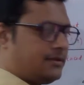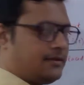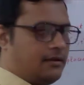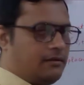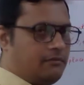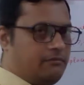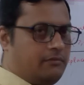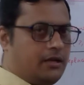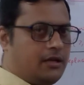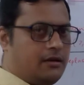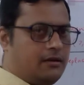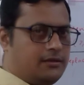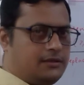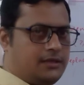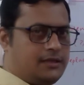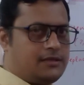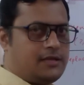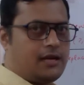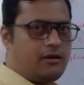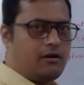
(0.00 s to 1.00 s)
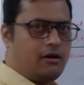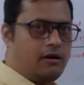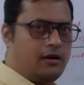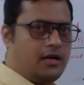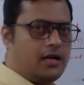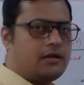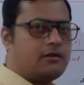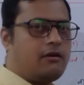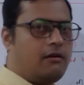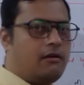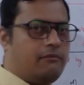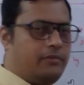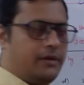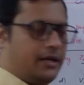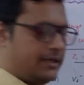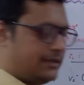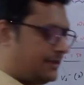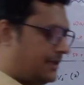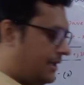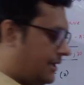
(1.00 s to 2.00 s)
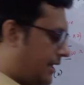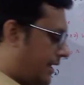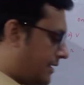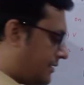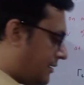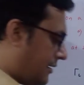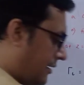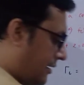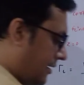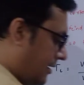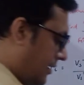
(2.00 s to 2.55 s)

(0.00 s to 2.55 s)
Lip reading: term because these are all complex in nature.